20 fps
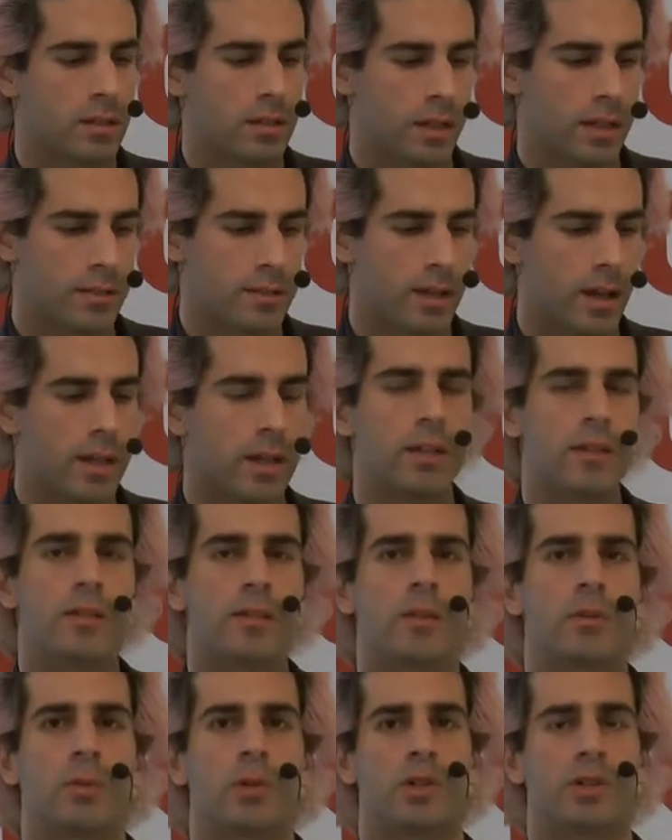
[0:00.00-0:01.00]
It's not
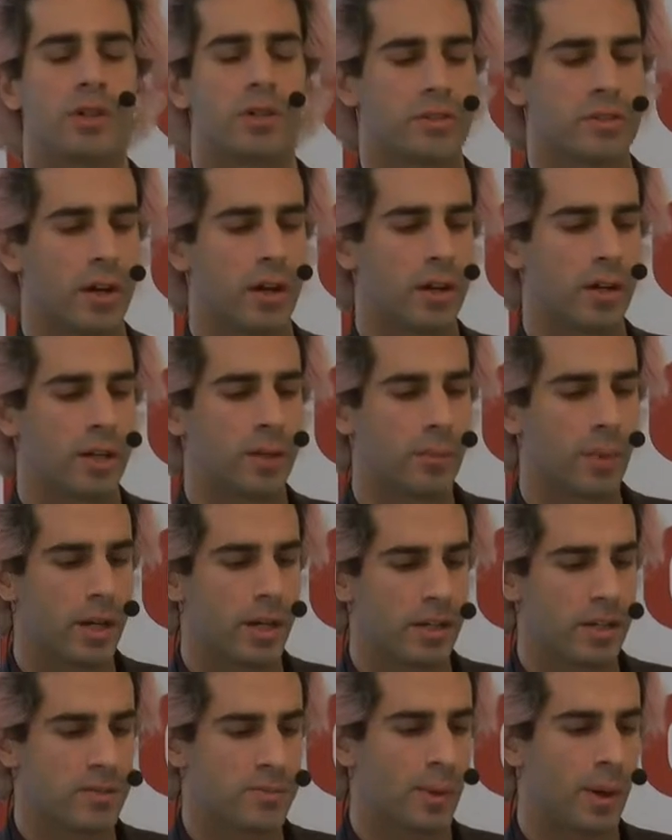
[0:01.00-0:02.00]
easy, we're just starting, but
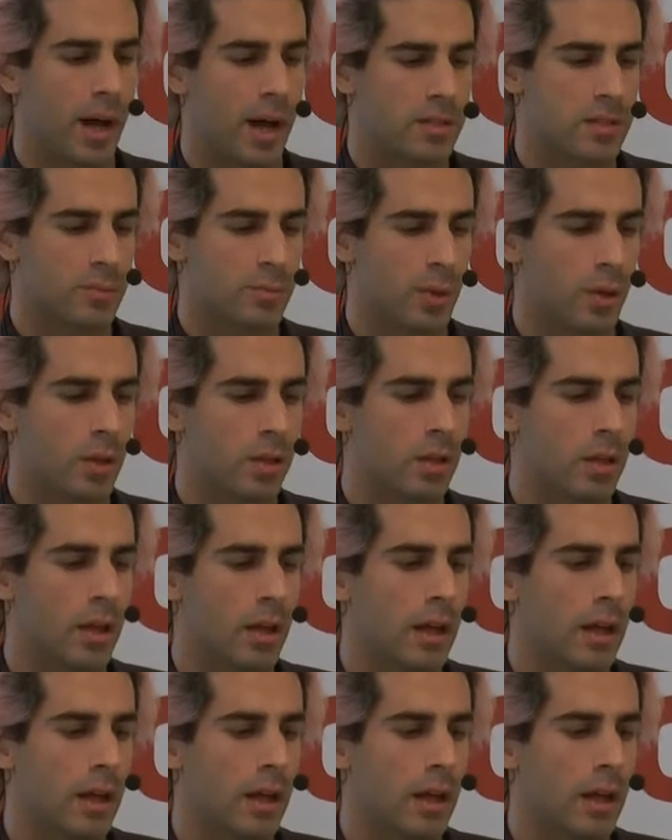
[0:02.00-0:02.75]
it is possible.